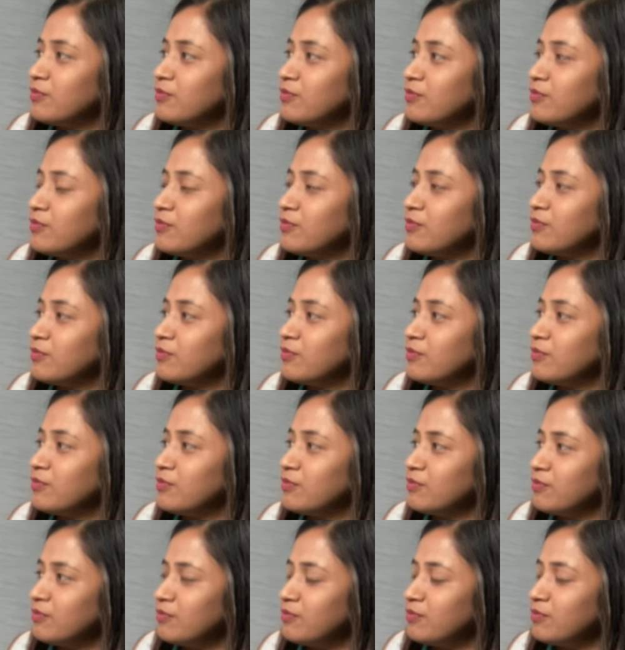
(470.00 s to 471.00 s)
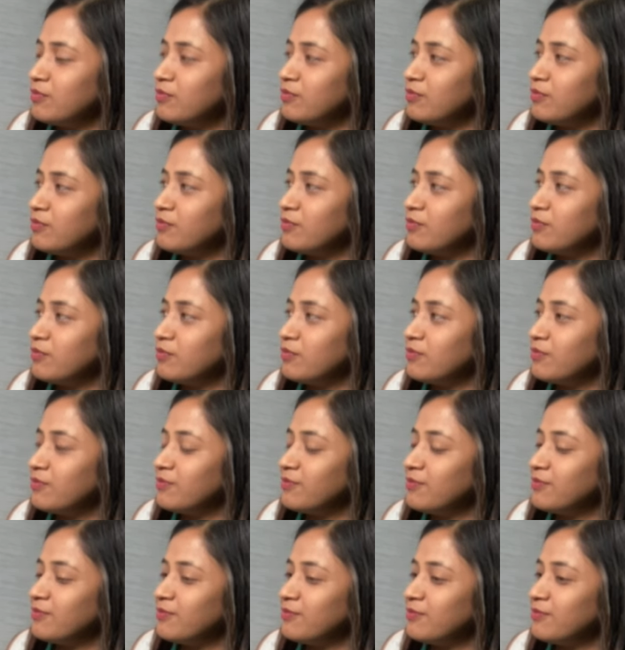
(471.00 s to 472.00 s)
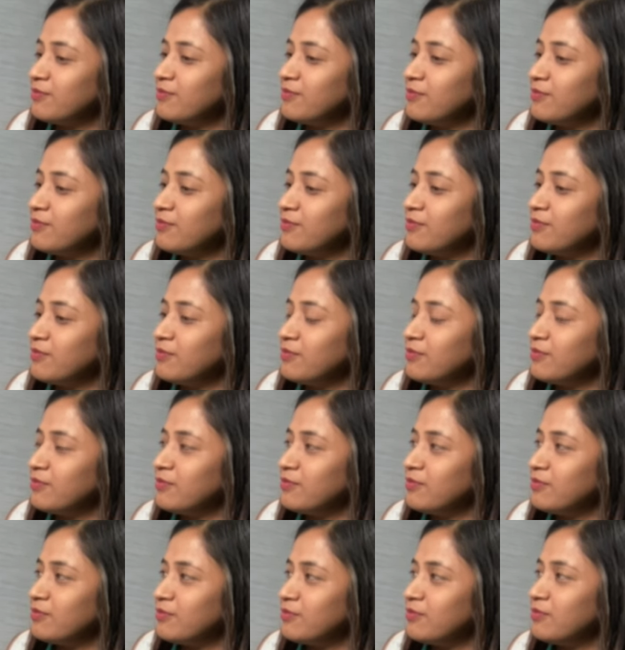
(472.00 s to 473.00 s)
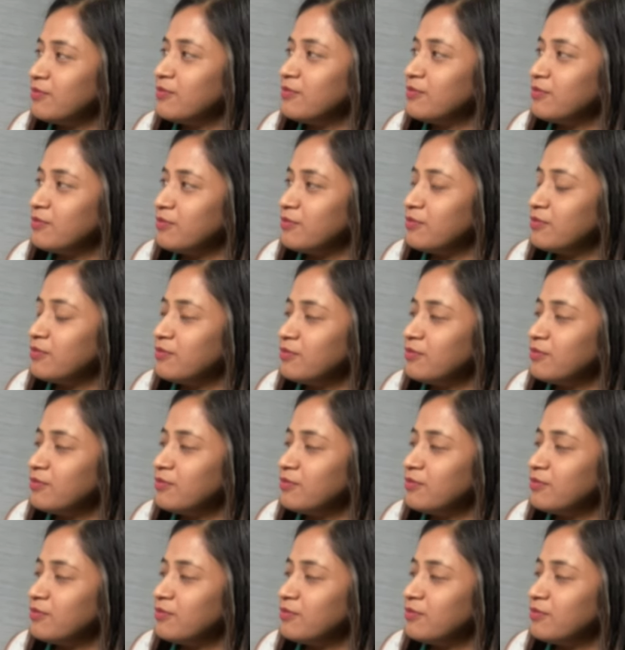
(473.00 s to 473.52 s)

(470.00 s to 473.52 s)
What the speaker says: The person shown says nothing.